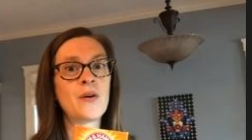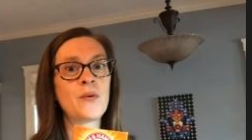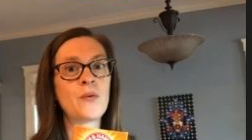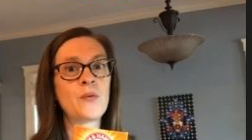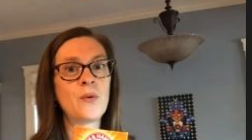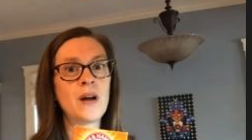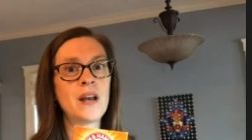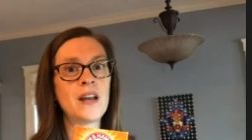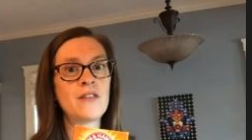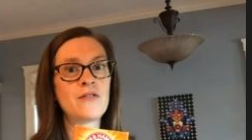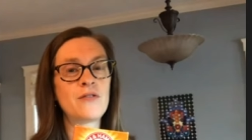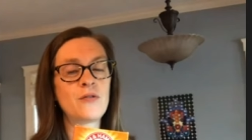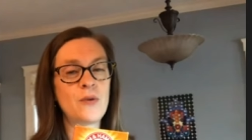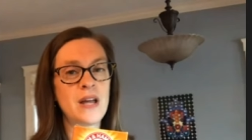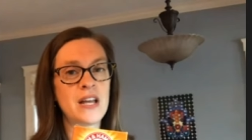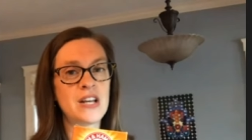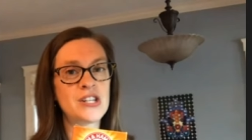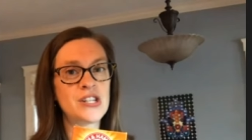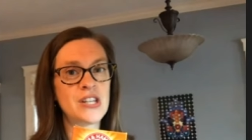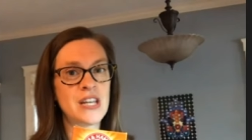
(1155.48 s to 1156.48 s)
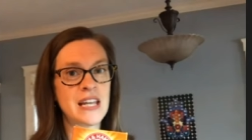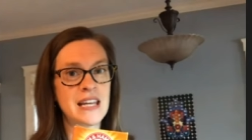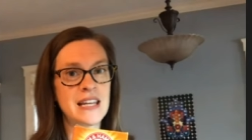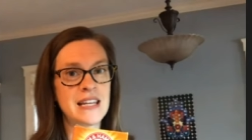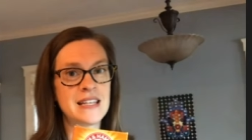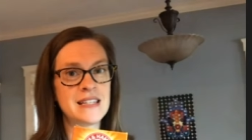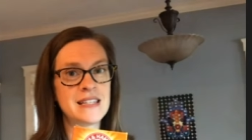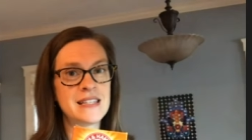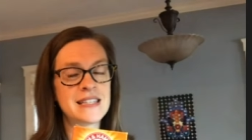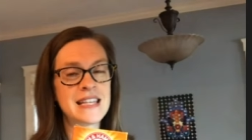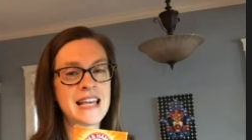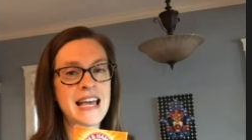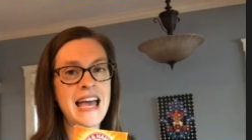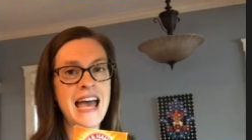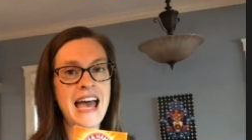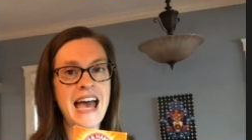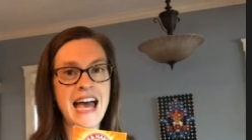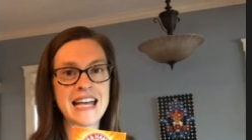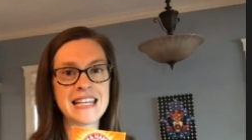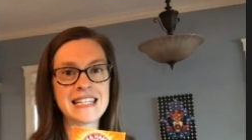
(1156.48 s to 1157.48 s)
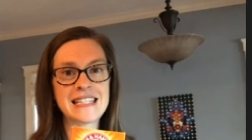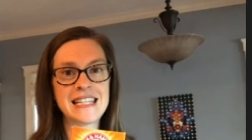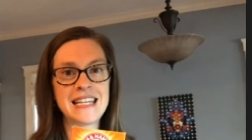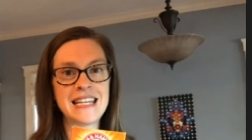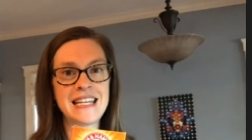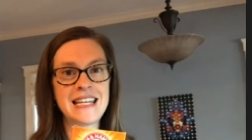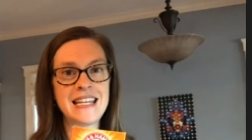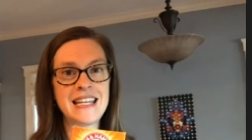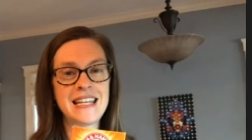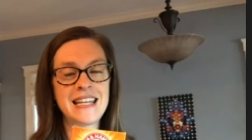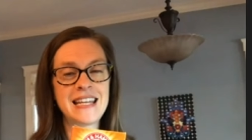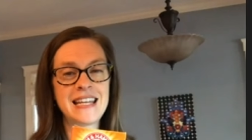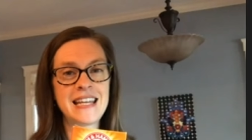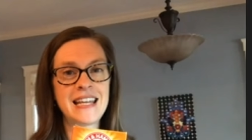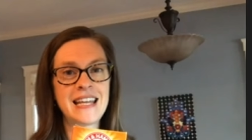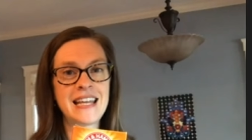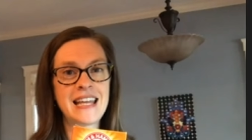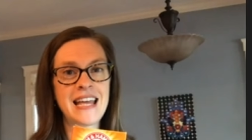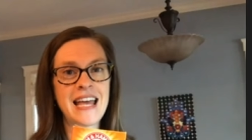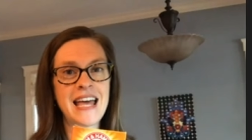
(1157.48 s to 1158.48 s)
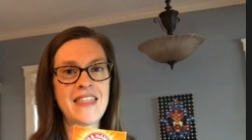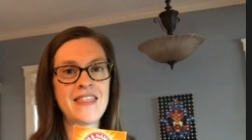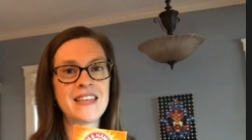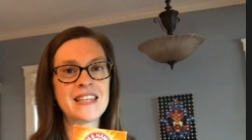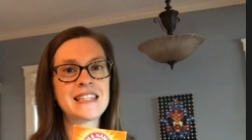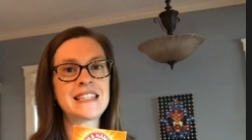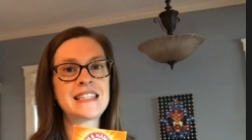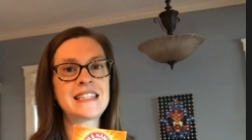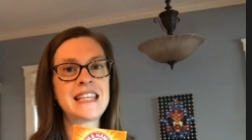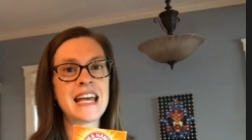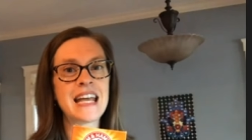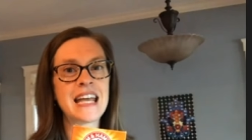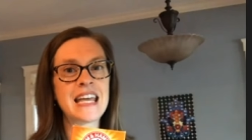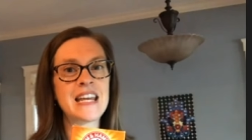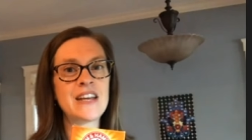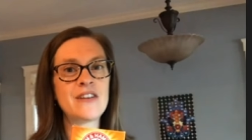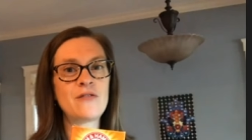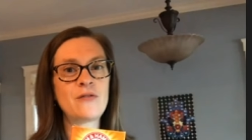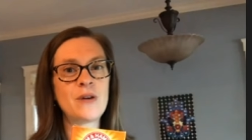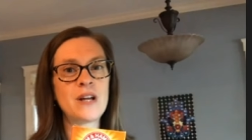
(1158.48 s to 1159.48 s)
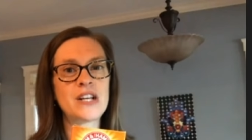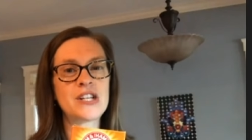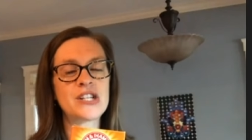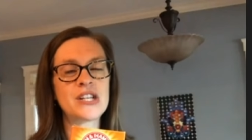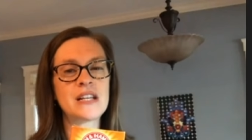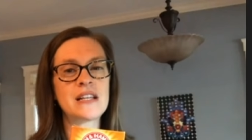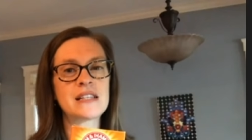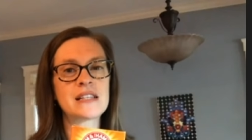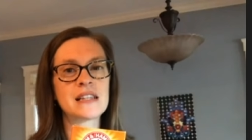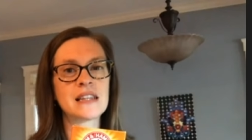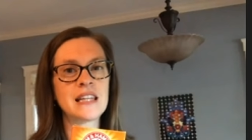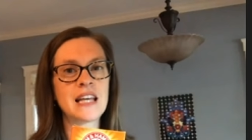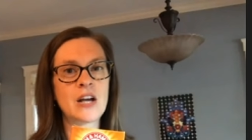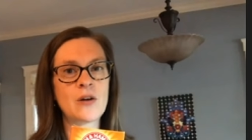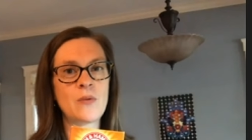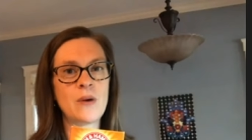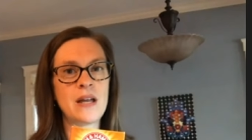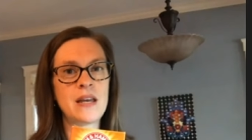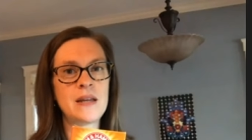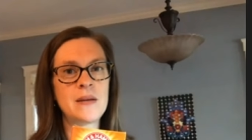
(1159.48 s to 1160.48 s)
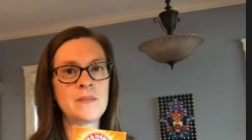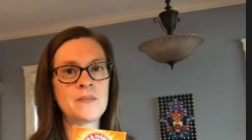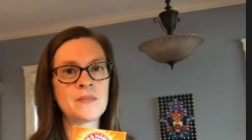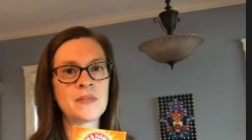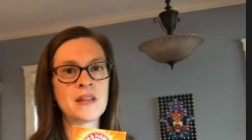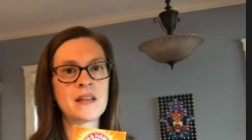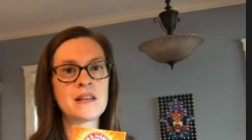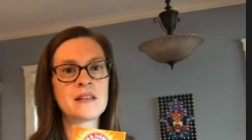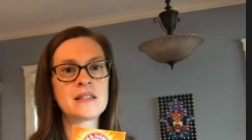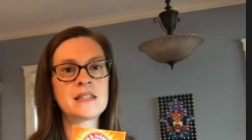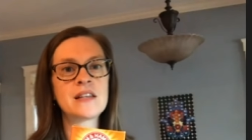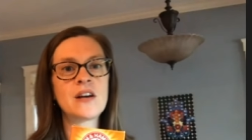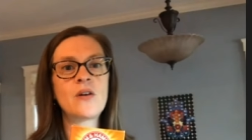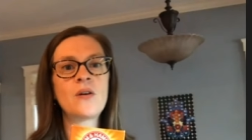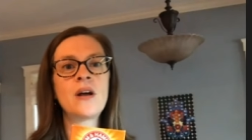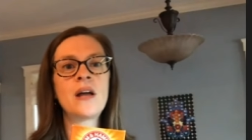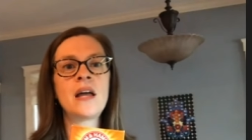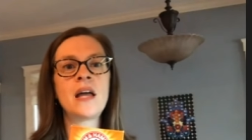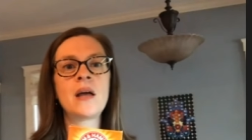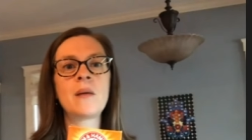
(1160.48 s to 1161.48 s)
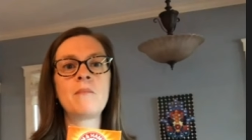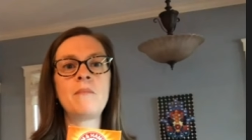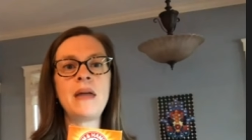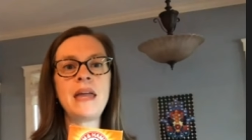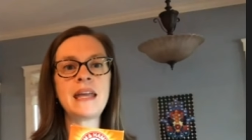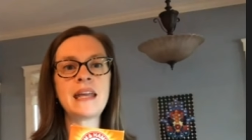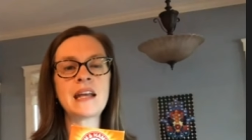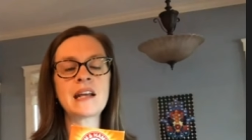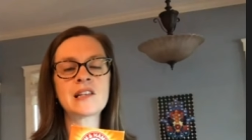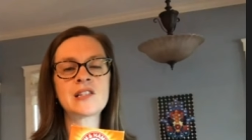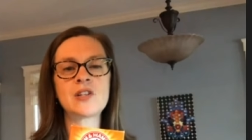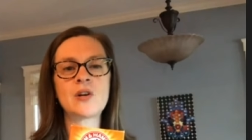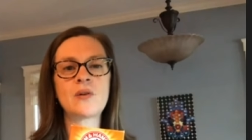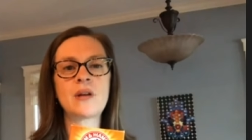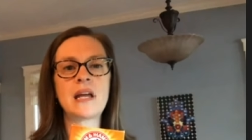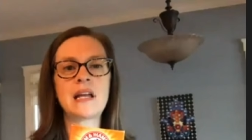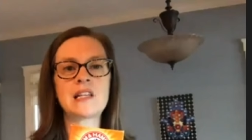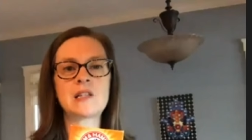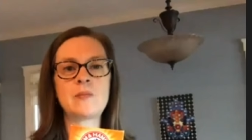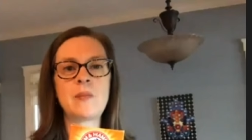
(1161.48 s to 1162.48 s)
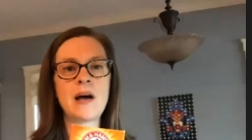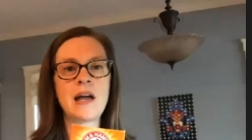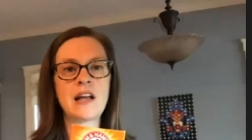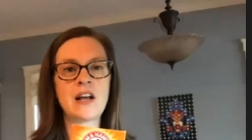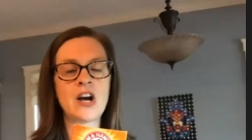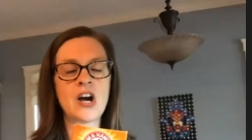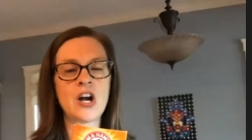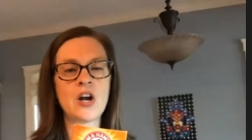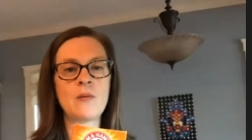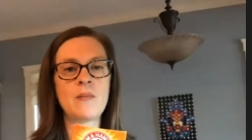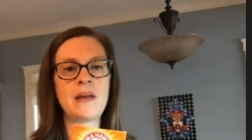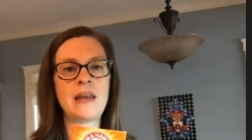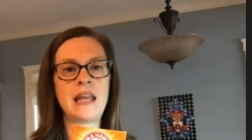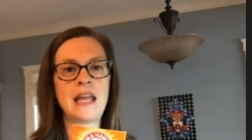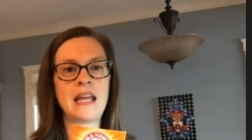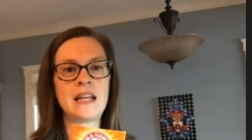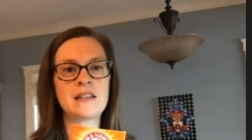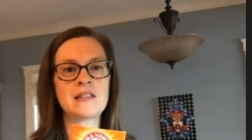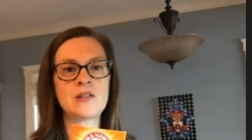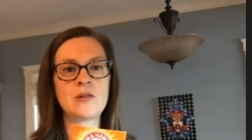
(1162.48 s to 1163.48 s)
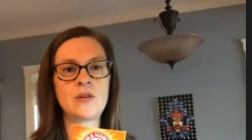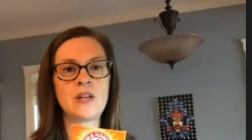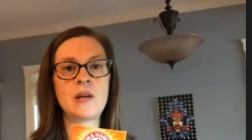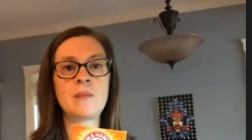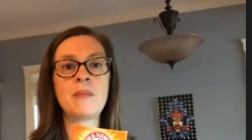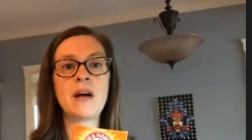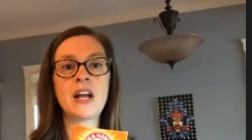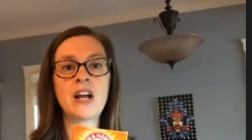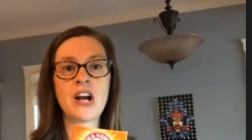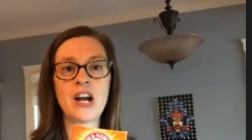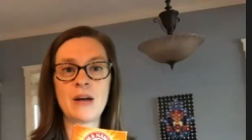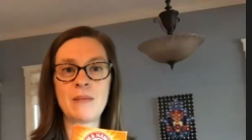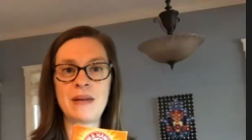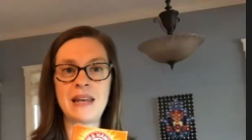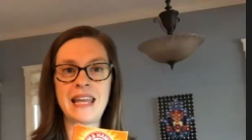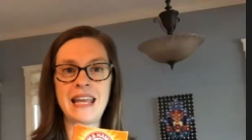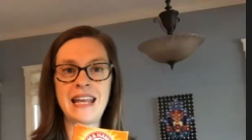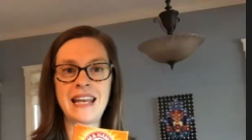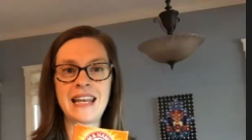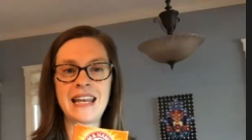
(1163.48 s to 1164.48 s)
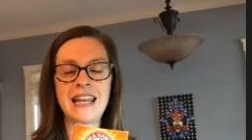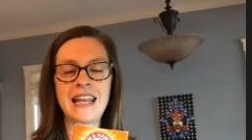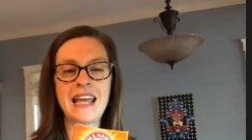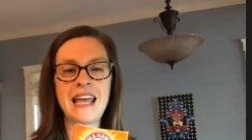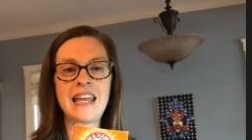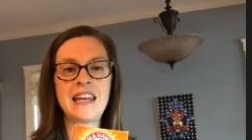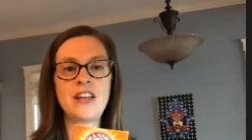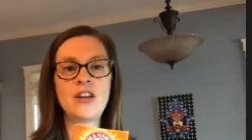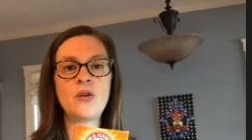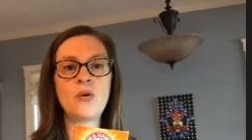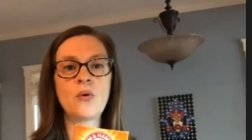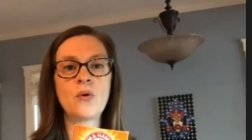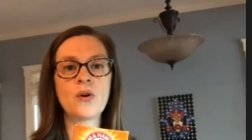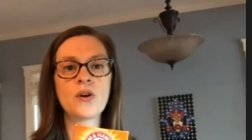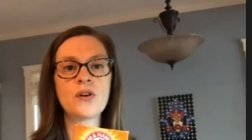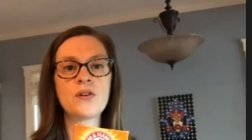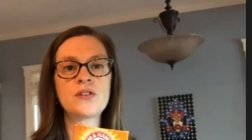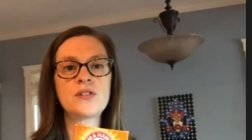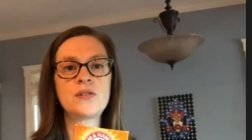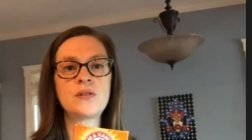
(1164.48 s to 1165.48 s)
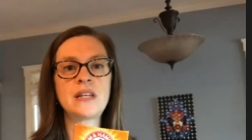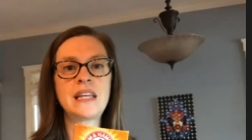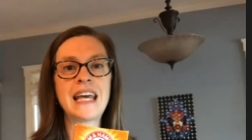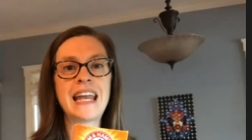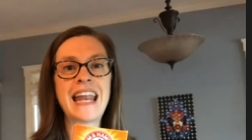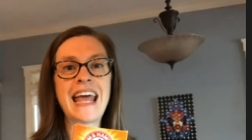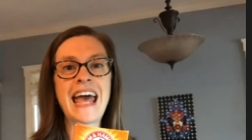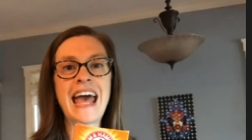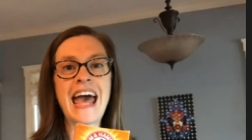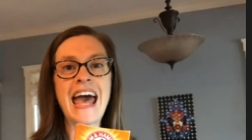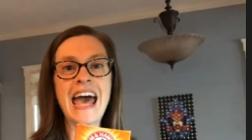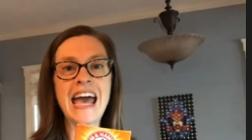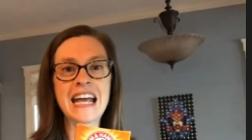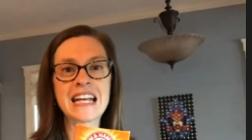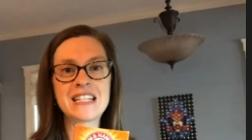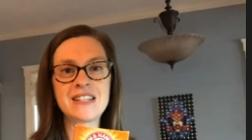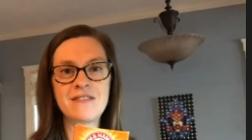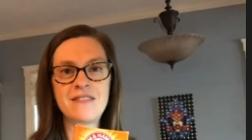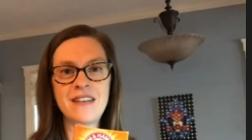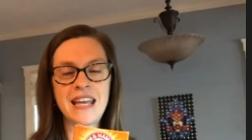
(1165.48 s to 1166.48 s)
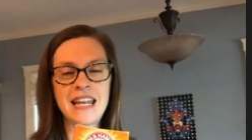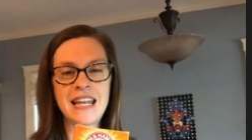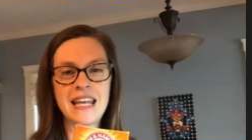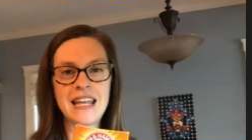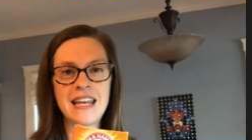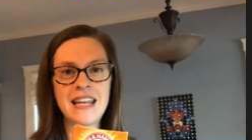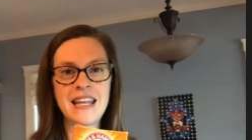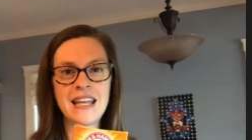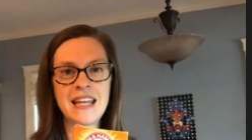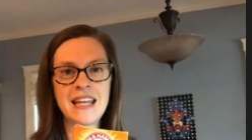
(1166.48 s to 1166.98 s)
one of which is acid, and the second of which is liquid. So baking soda is bicarbonate, sodium bicarbonate, and in order to get activated,